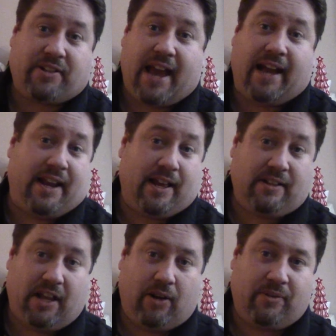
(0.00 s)
to add,
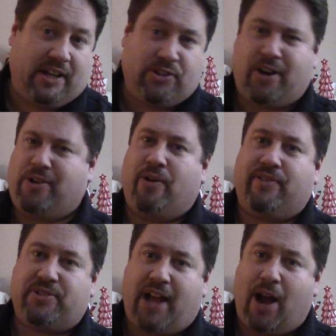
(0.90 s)
he's not known
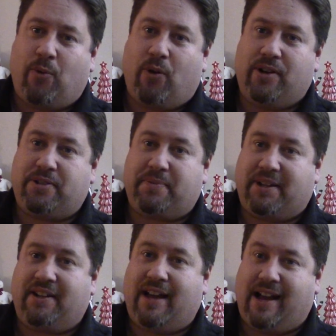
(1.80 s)
for Star Wars, but